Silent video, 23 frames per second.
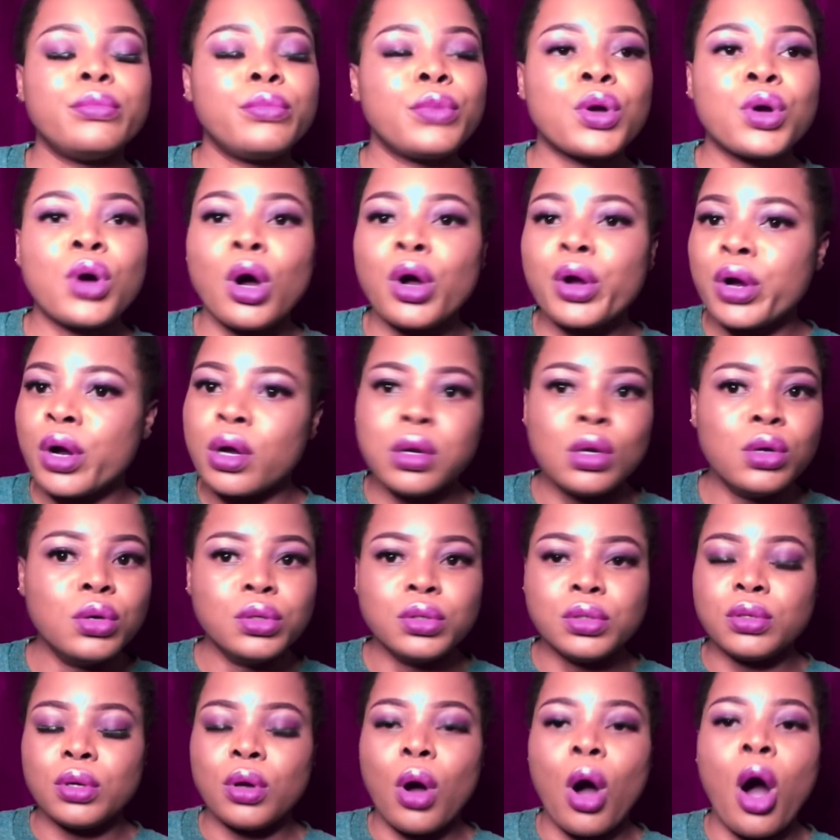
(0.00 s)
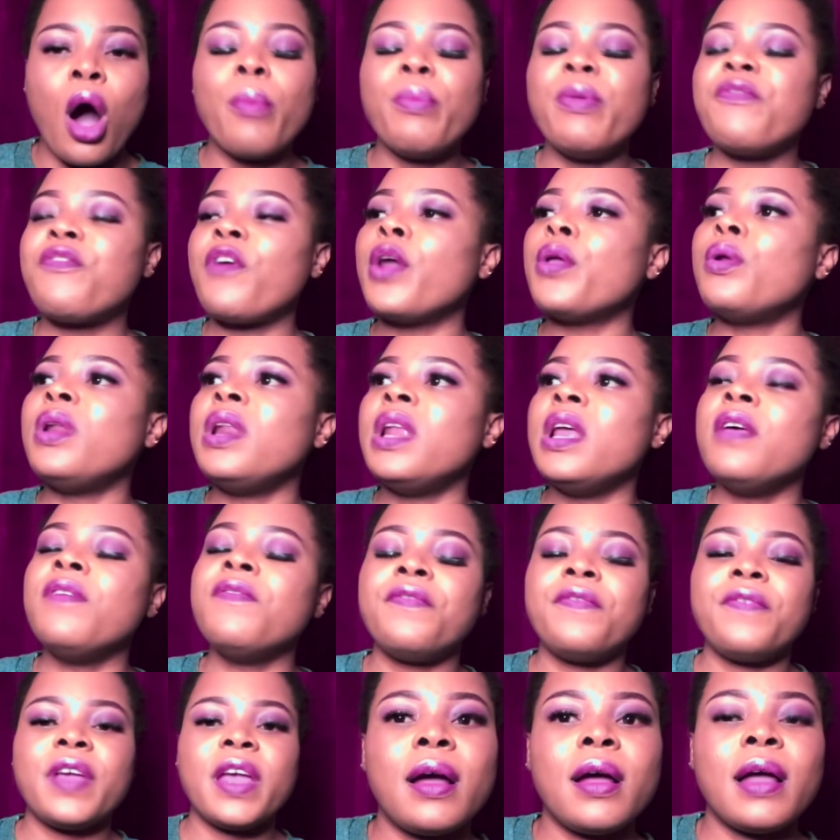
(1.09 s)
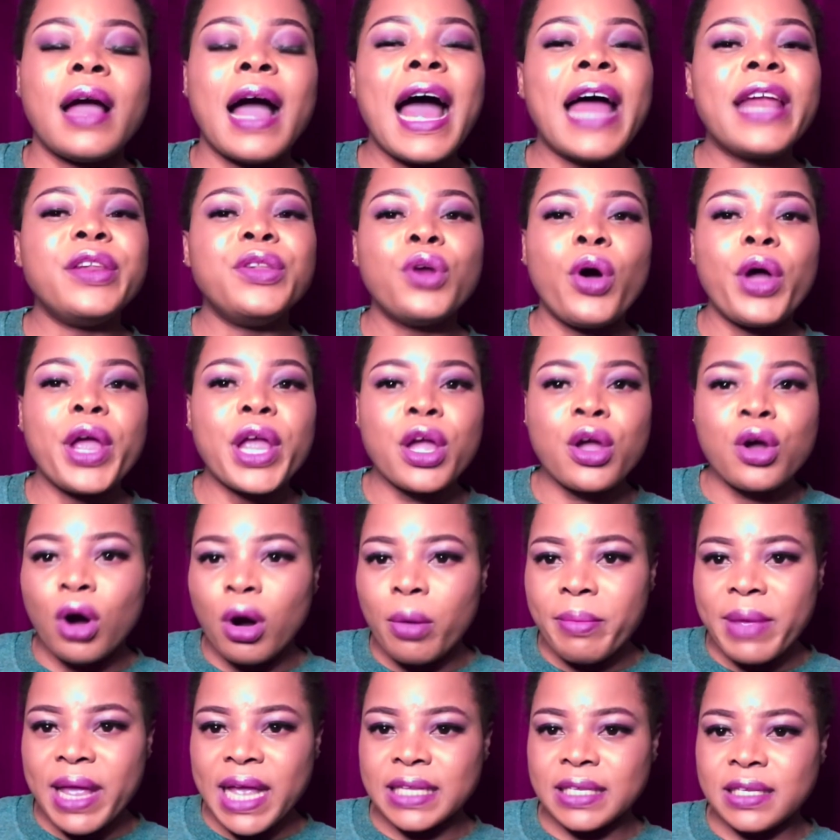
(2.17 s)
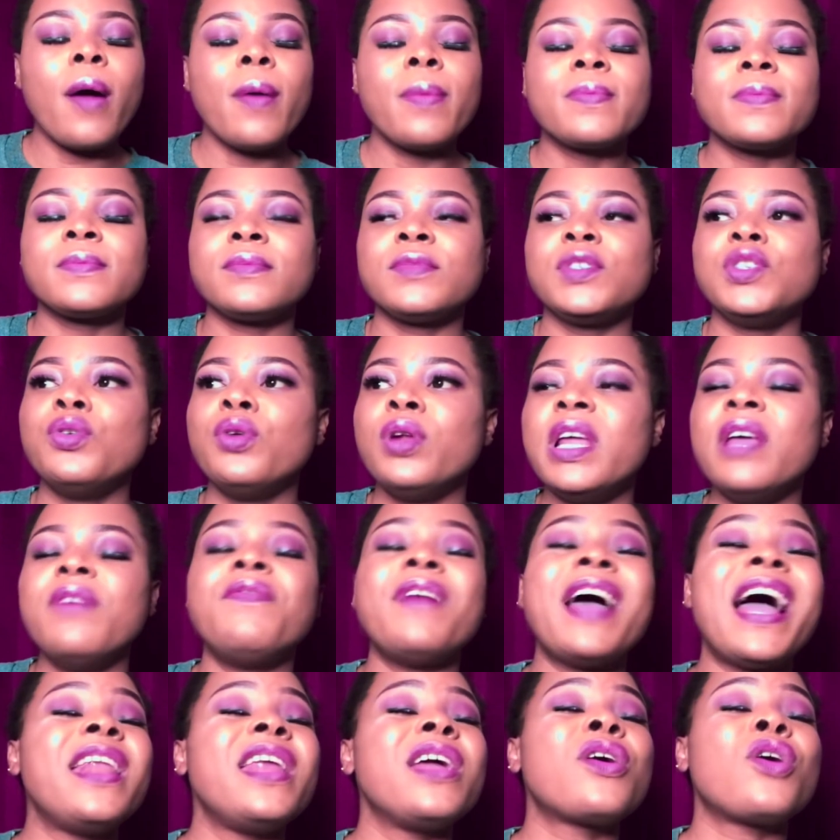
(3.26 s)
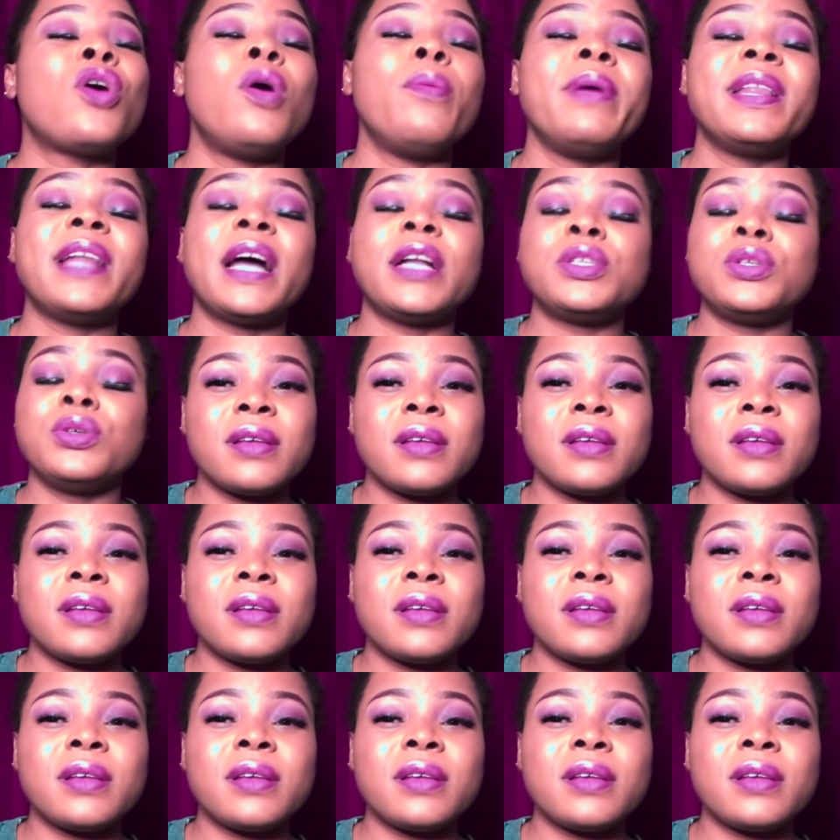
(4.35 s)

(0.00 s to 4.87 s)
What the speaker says: conclude, or before you leave annoying comments, you leave any comment that you,